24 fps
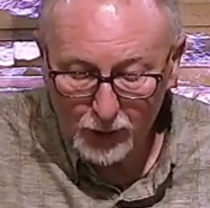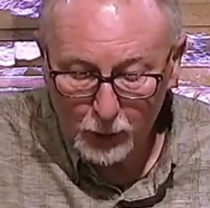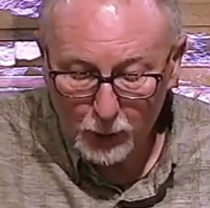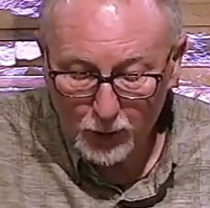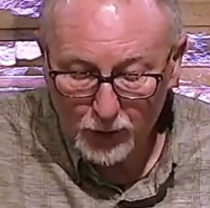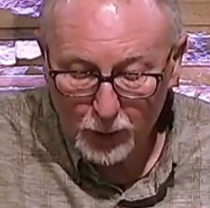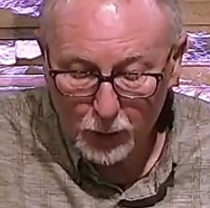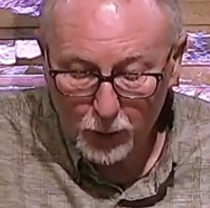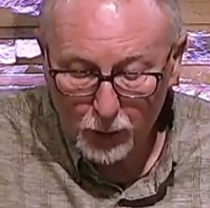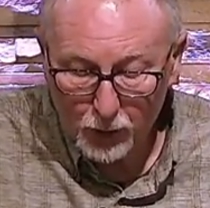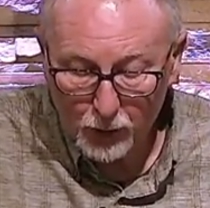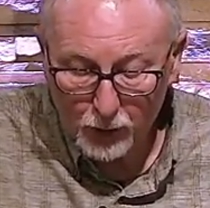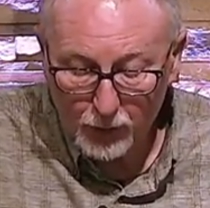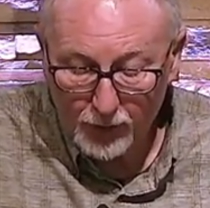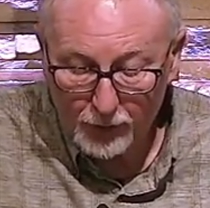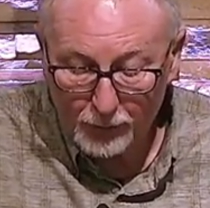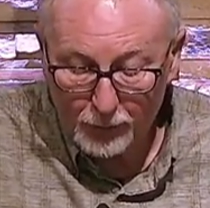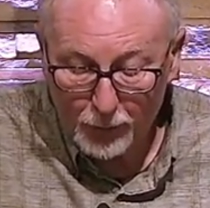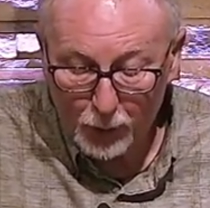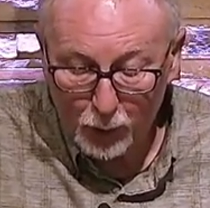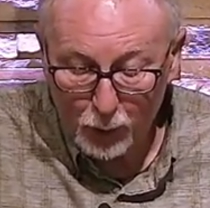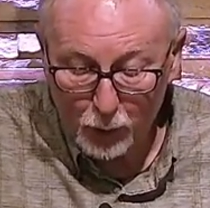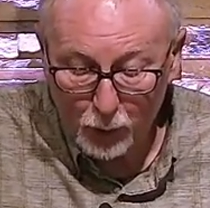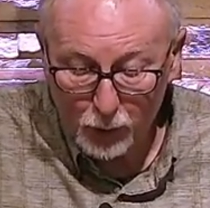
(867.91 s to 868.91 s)
when you are
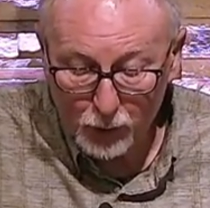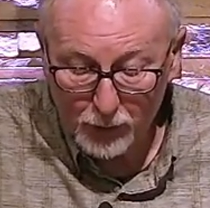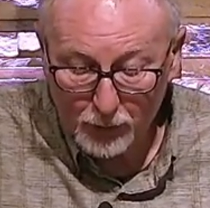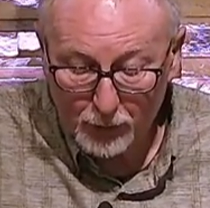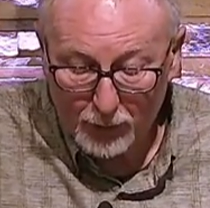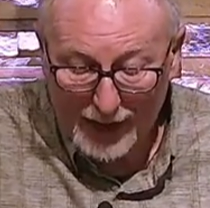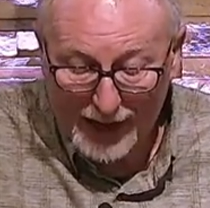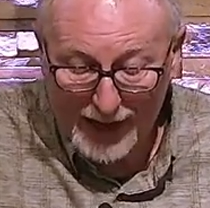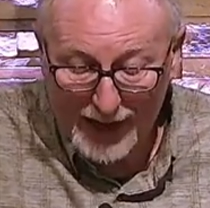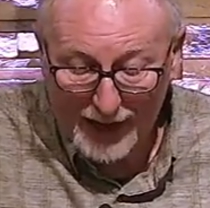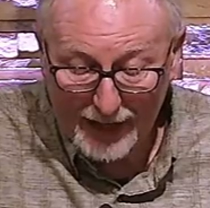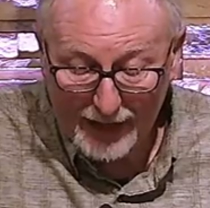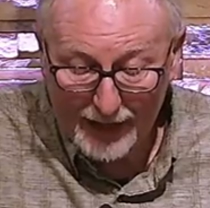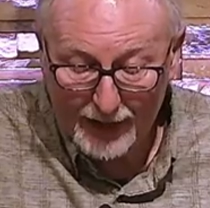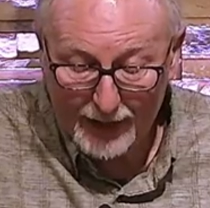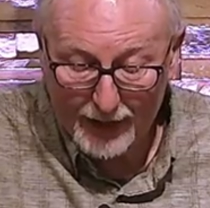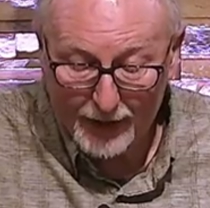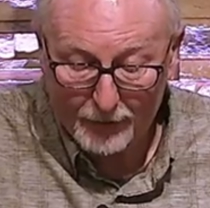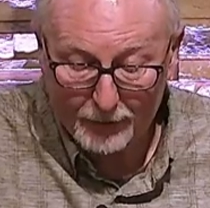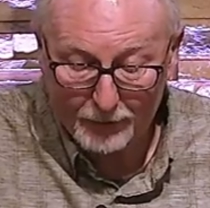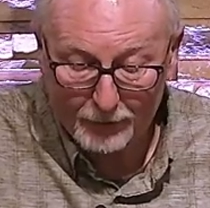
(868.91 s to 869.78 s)
rebuked by him.